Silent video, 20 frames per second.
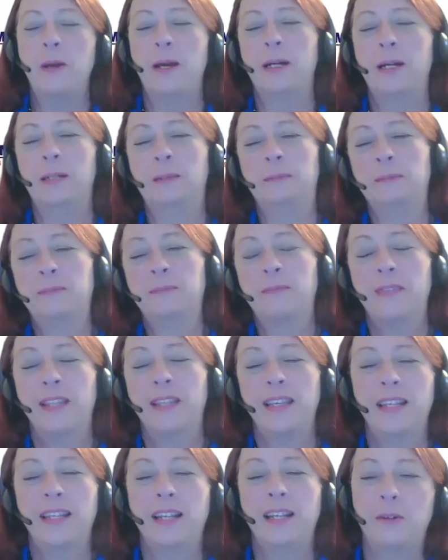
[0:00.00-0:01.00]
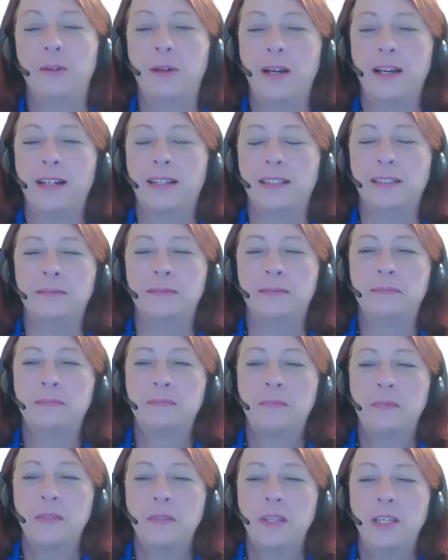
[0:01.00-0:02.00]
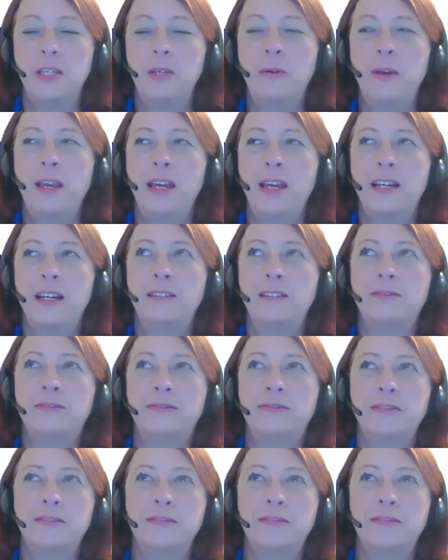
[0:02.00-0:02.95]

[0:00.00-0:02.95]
um, you know, um, you have,